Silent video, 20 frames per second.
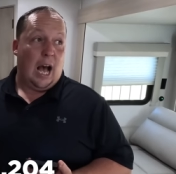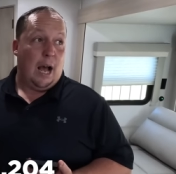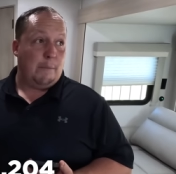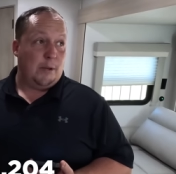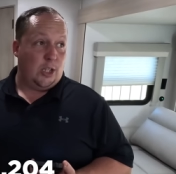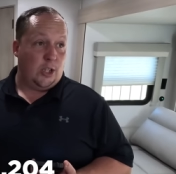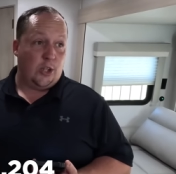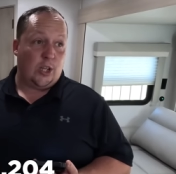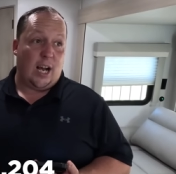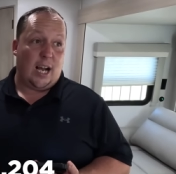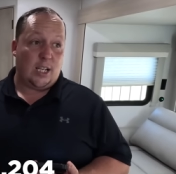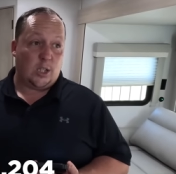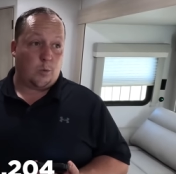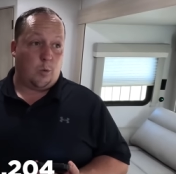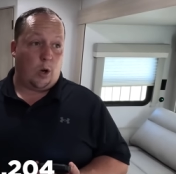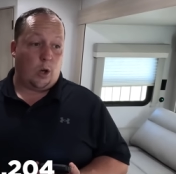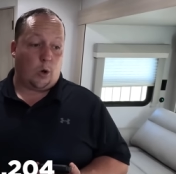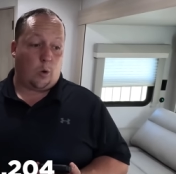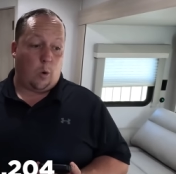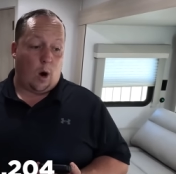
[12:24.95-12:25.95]
I mean, you guys
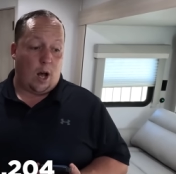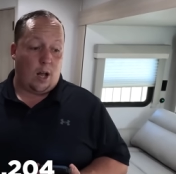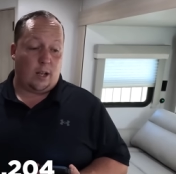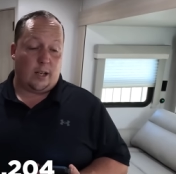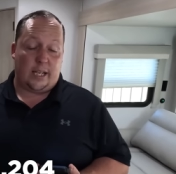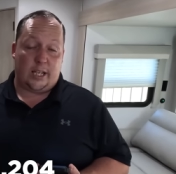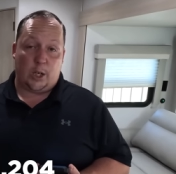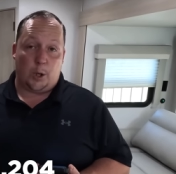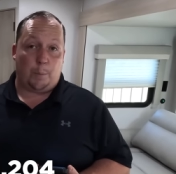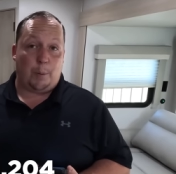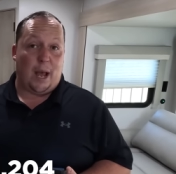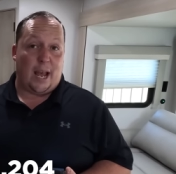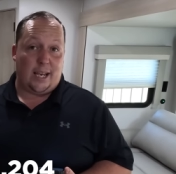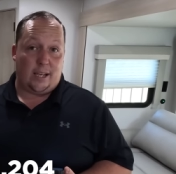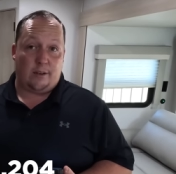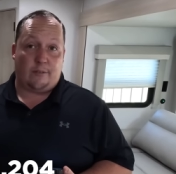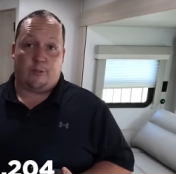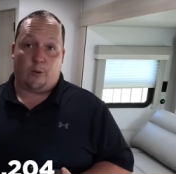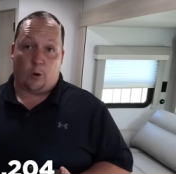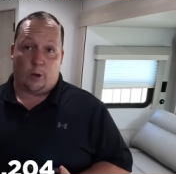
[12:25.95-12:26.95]
want quality. You're
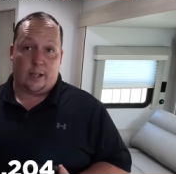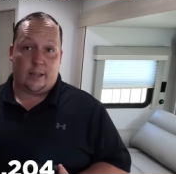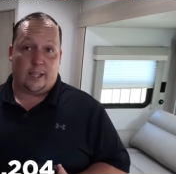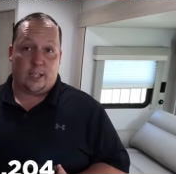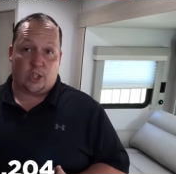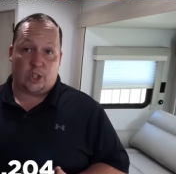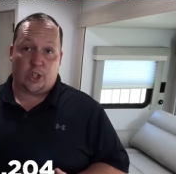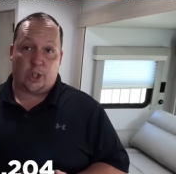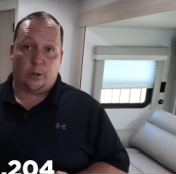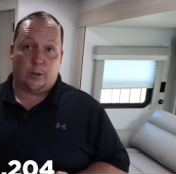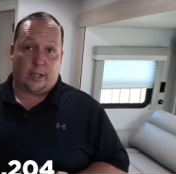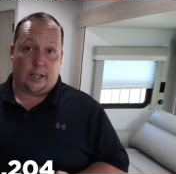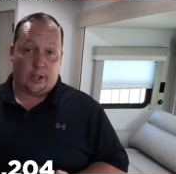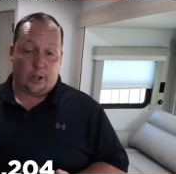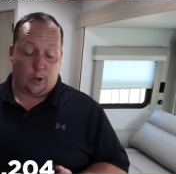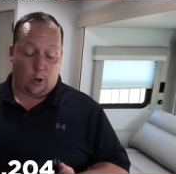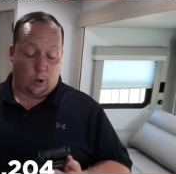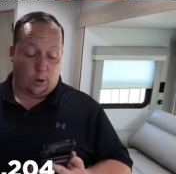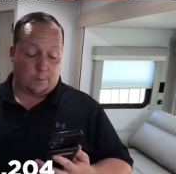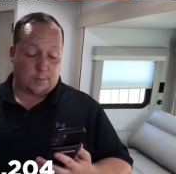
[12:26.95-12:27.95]
paying for it in this yeah,
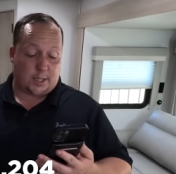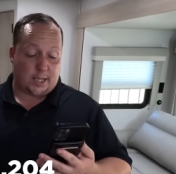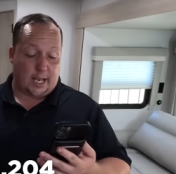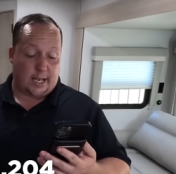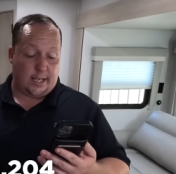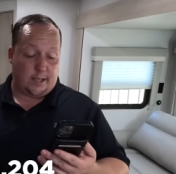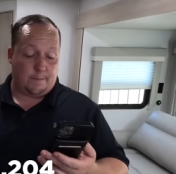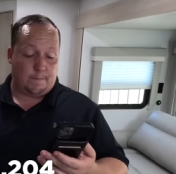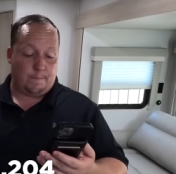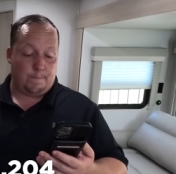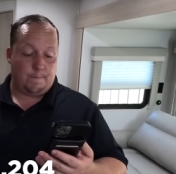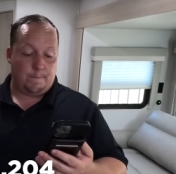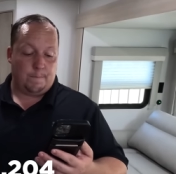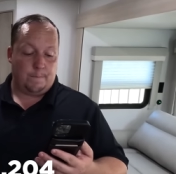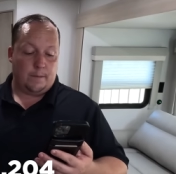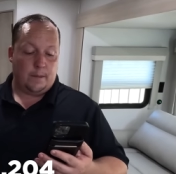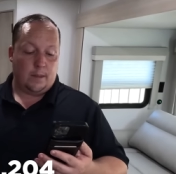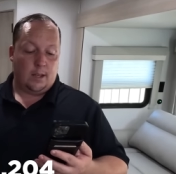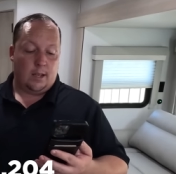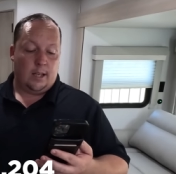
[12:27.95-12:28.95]
unit. You know yeah. what I'm saying?
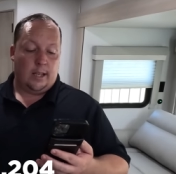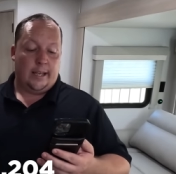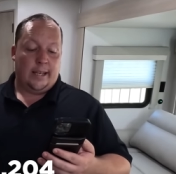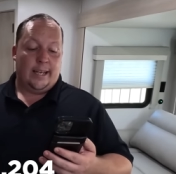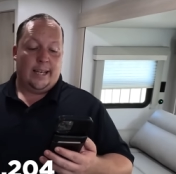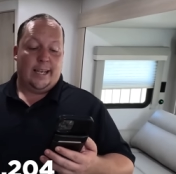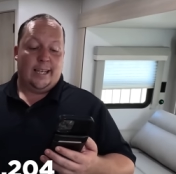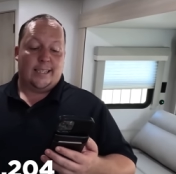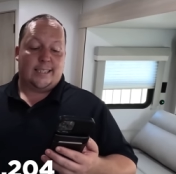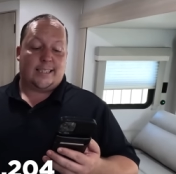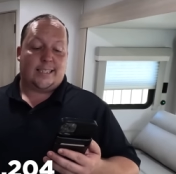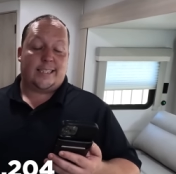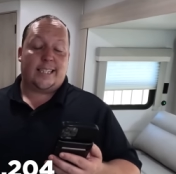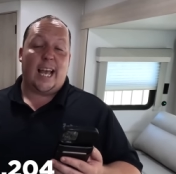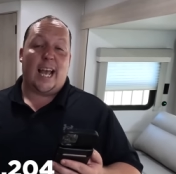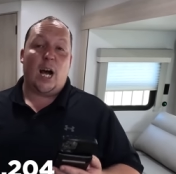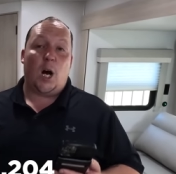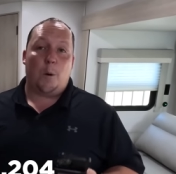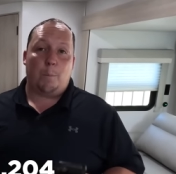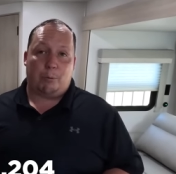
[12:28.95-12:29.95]

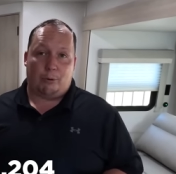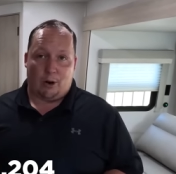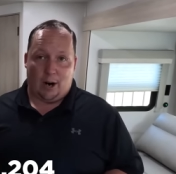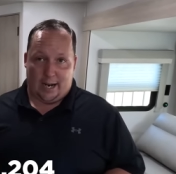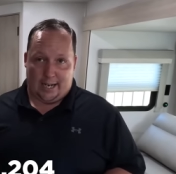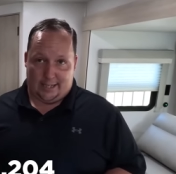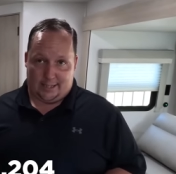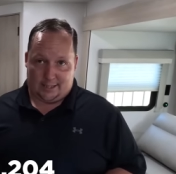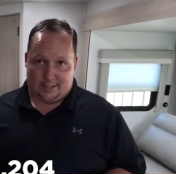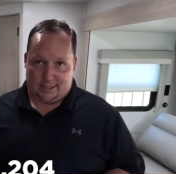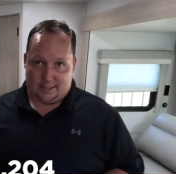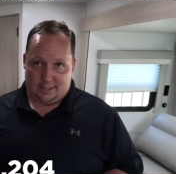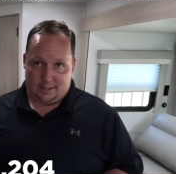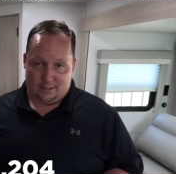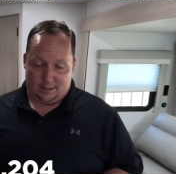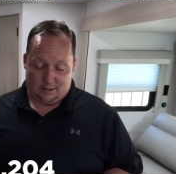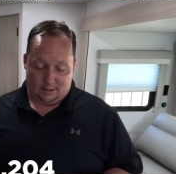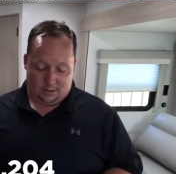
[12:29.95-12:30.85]
Sale price